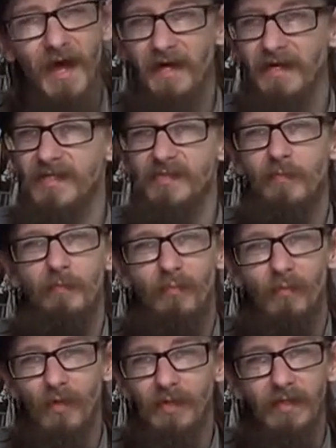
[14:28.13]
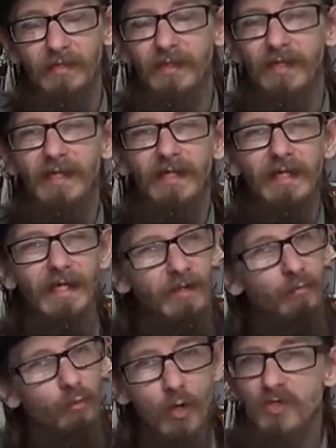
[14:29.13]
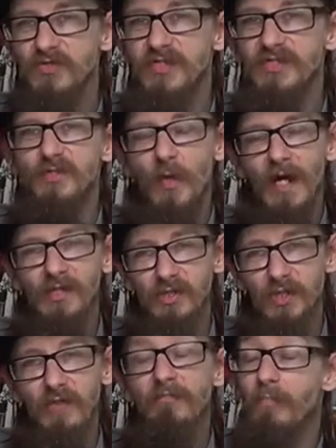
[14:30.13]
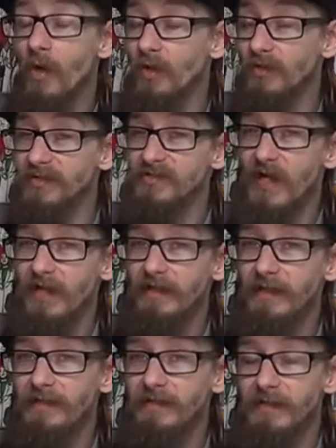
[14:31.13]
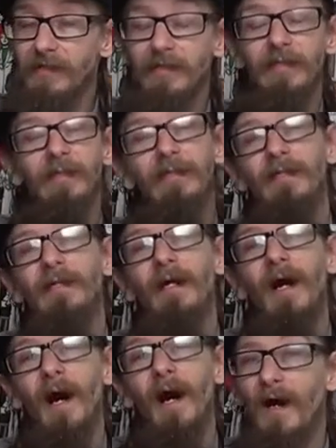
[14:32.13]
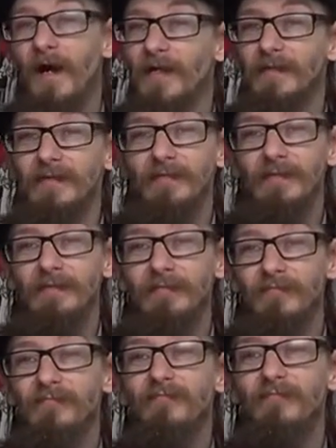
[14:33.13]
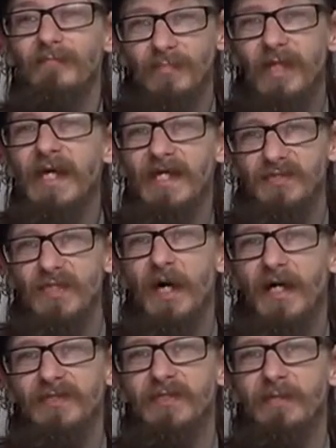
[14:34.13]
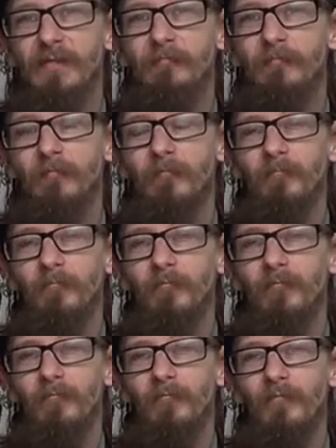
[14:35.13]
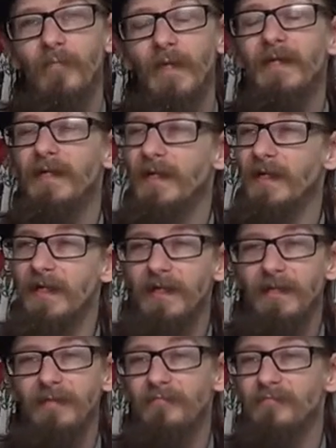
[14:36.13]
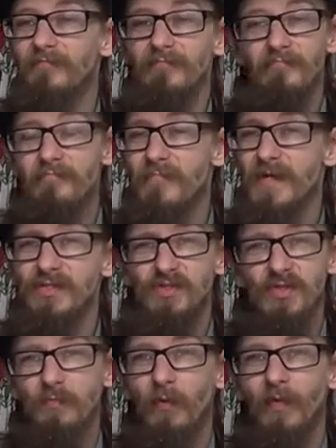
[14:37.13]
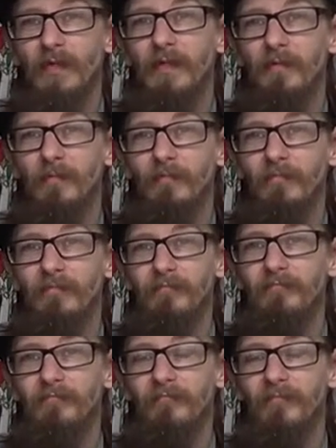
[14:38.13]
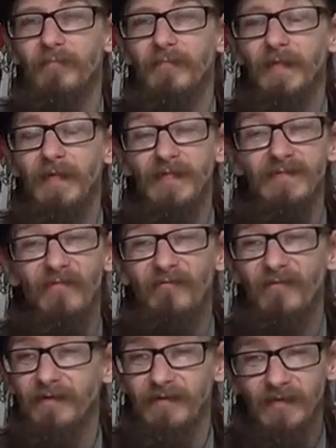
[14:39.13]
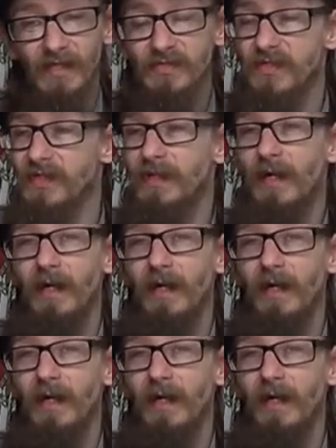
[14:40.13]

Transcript: And he's brilliant. He rolls into action, pun intended, and kicks ass. He's just brilliant. He's a fantastic